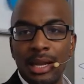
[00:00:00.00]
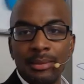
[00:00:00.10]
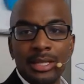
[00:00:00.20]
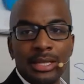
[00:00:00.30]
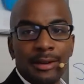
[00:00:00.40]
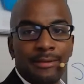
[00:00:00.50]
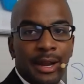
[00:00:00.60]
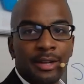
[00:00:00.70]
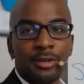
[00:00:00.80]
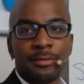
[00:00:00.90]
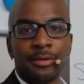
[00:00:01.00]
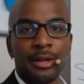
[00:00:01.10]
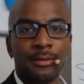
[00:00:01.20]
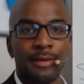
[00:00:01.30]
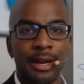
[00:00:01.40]
Let me see it. Financial
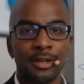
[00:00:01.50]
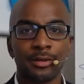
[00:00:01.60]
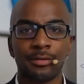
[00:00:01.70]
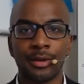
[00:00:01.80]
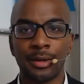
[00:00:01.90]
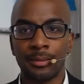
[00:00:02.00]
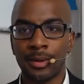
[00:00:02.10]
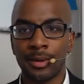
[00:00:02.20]
freedom, financial freedom.